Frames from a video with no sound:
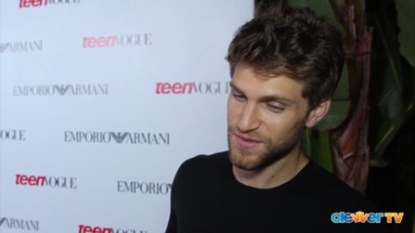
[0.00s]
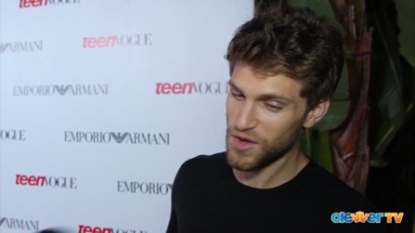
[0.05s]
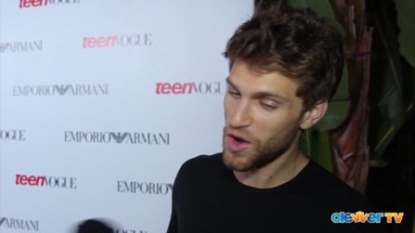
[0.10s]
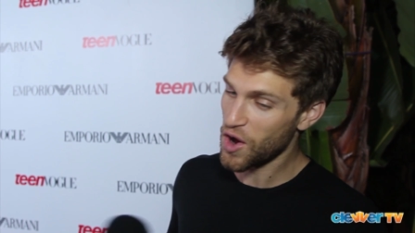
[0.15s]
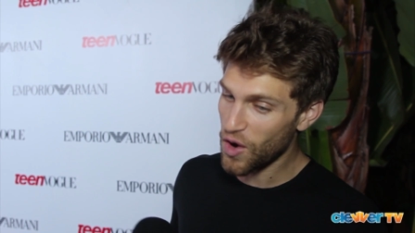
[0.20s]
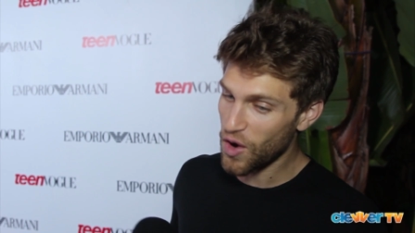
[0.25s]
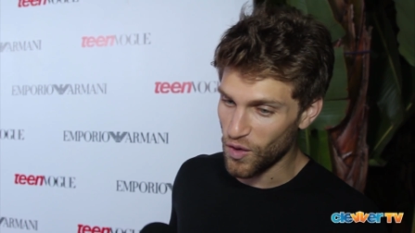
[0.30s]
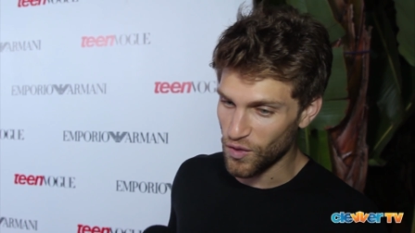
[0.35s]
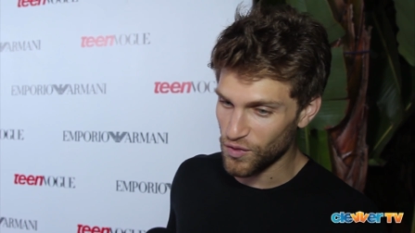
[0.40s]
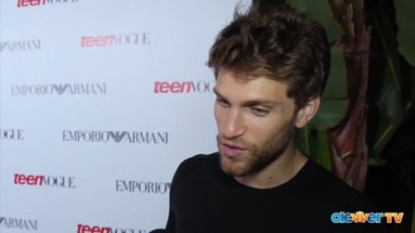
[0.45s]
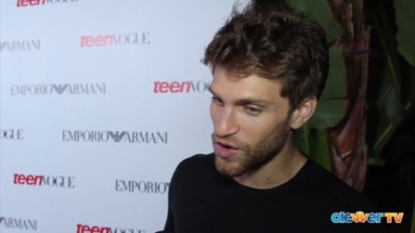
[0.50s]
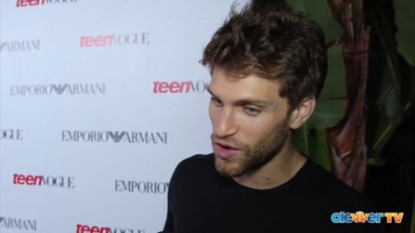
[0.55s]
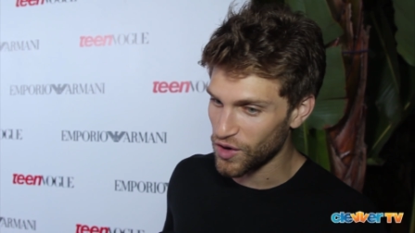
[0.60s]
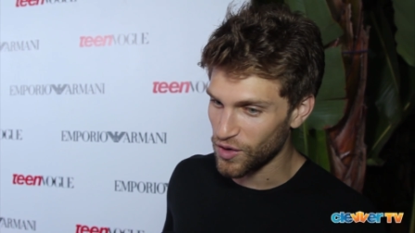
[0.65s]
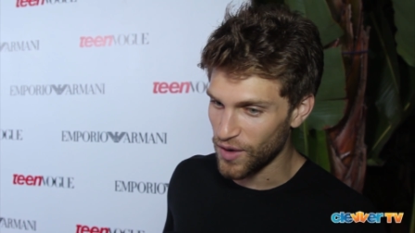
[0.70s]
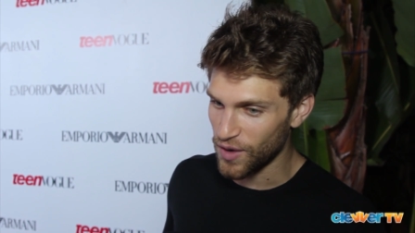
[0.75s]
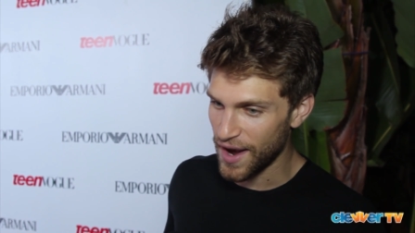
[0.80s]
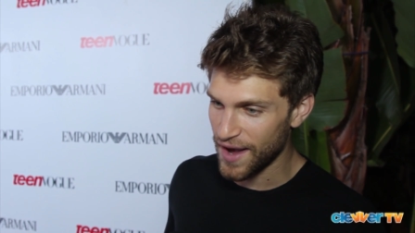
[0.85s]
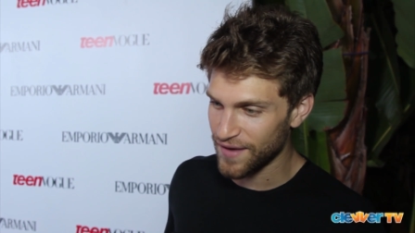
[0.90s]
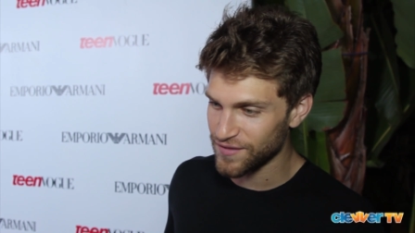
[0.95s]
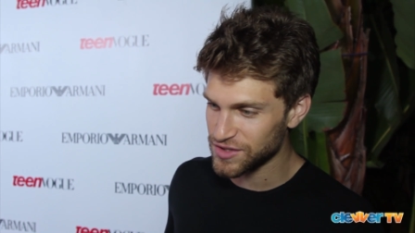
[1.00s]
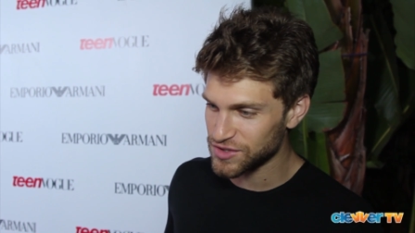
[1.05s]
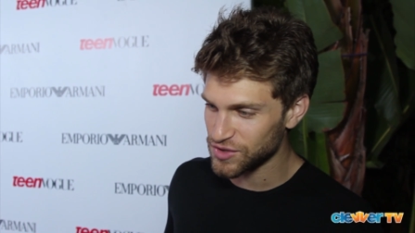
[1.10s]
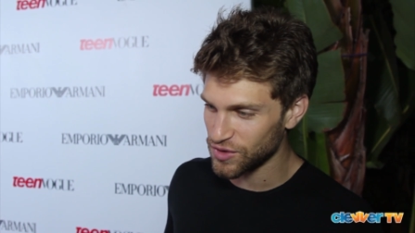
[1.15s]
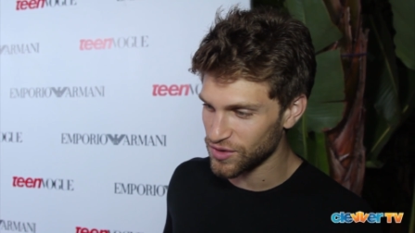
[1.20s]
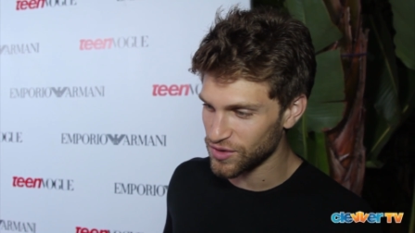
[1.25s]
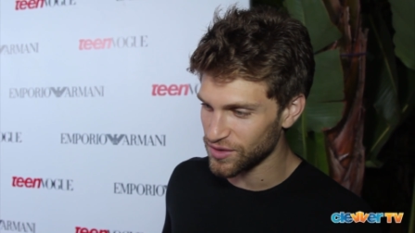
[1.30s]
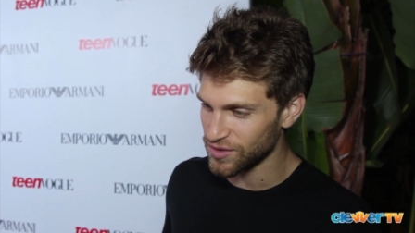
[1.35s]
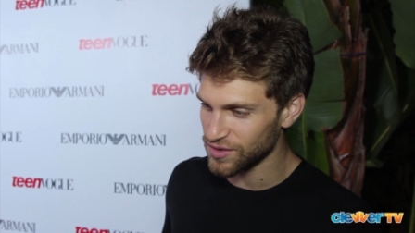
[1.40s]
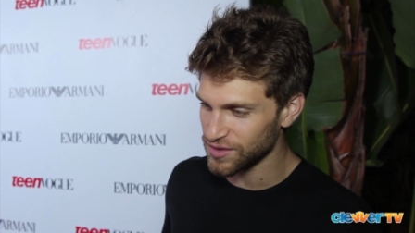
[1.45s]
No, no, I haven't
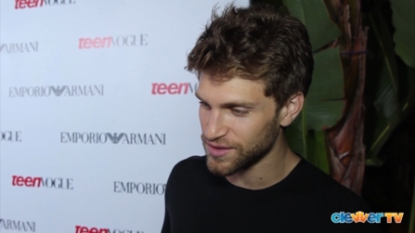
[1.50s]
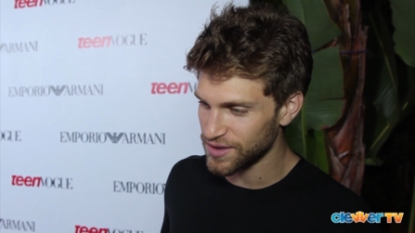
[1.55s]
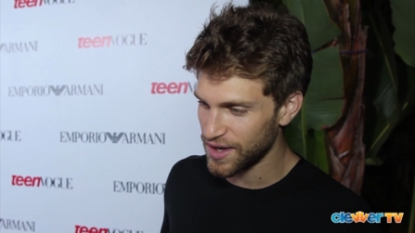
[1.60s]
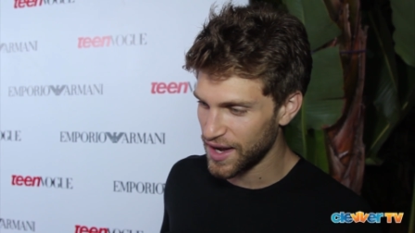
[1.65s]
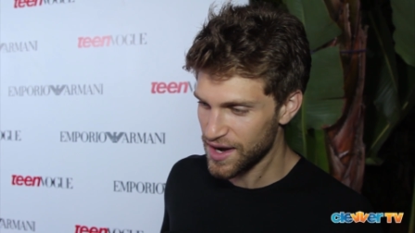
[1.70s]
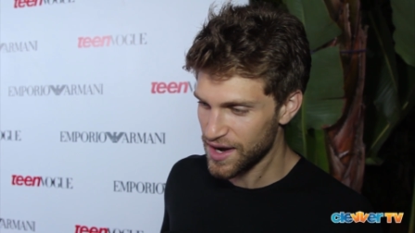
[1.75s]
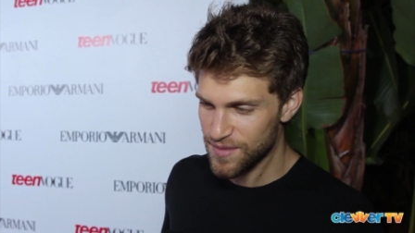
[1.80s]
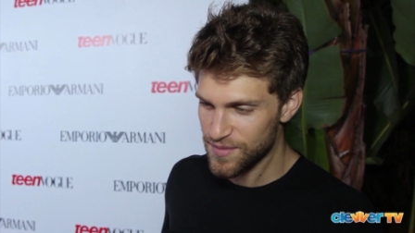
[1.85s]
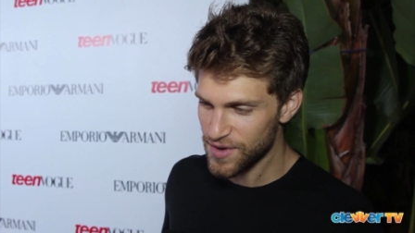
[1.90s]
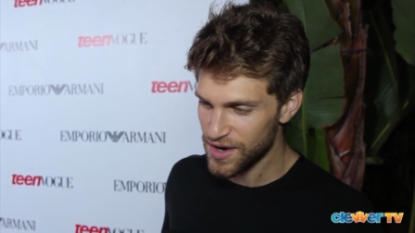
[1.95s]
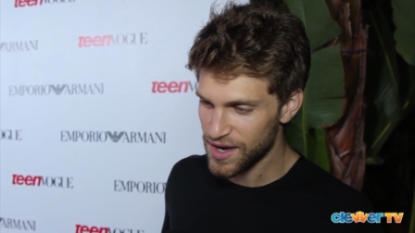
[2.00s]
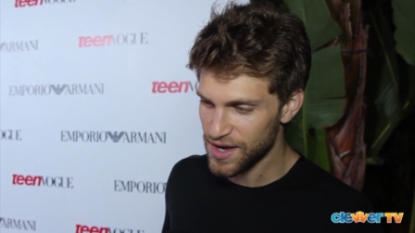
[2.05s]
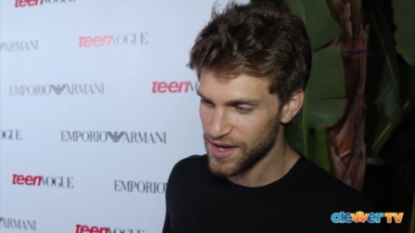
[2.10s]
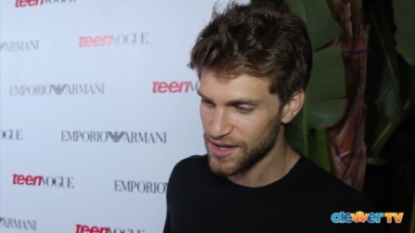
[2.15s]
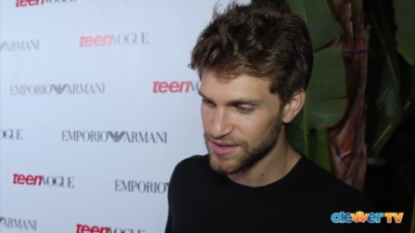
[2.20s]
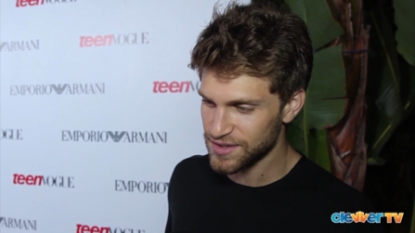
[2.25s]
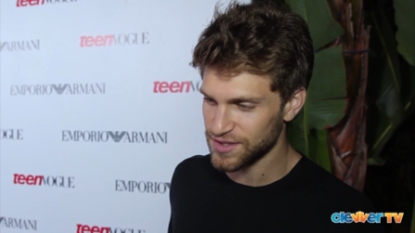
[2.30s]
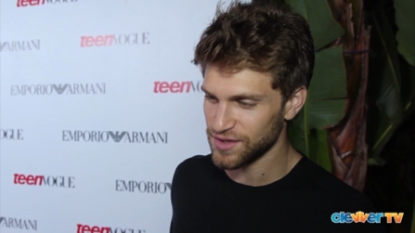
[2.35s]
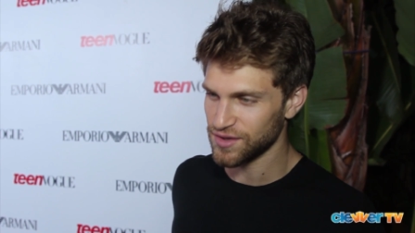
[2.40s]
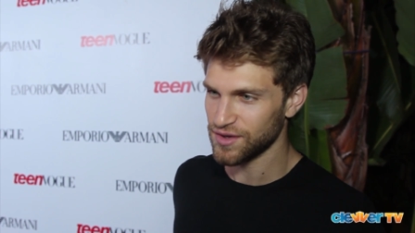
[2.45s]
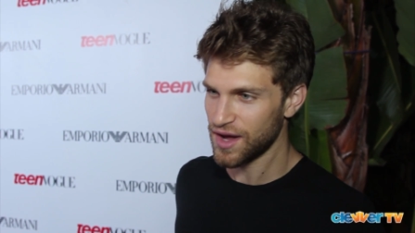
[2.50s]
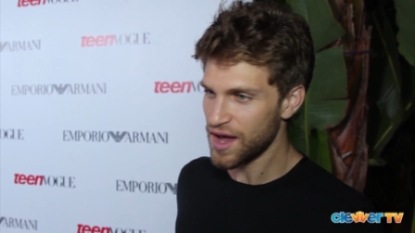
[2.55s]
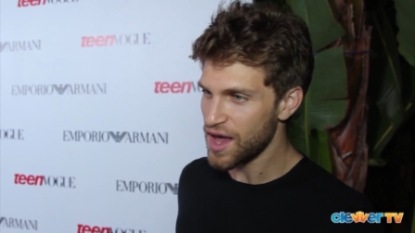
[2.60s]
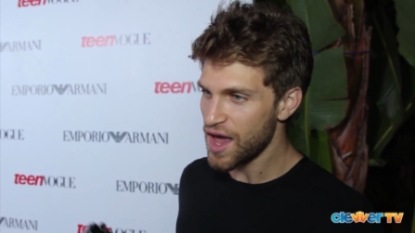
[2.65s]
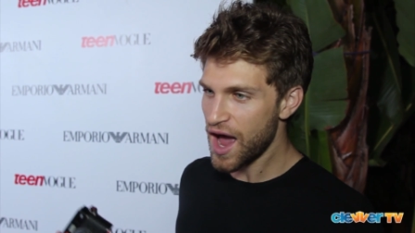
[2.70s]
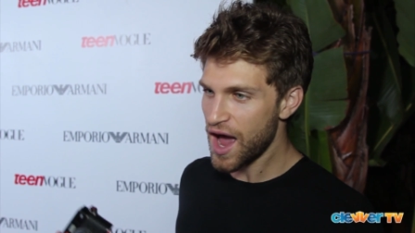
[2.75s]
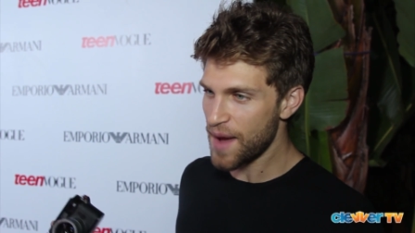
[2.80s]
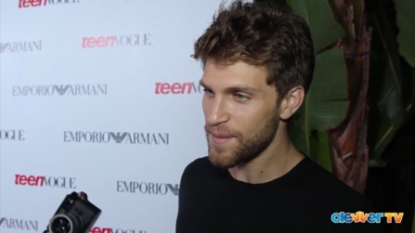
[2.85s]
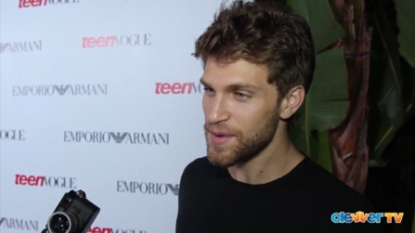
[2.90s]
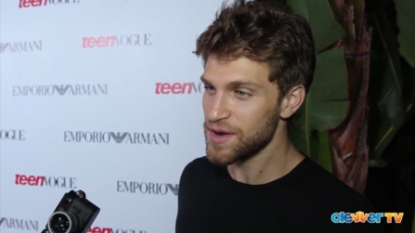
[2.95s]
told anybody until
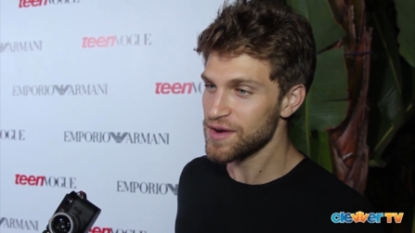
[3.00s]
I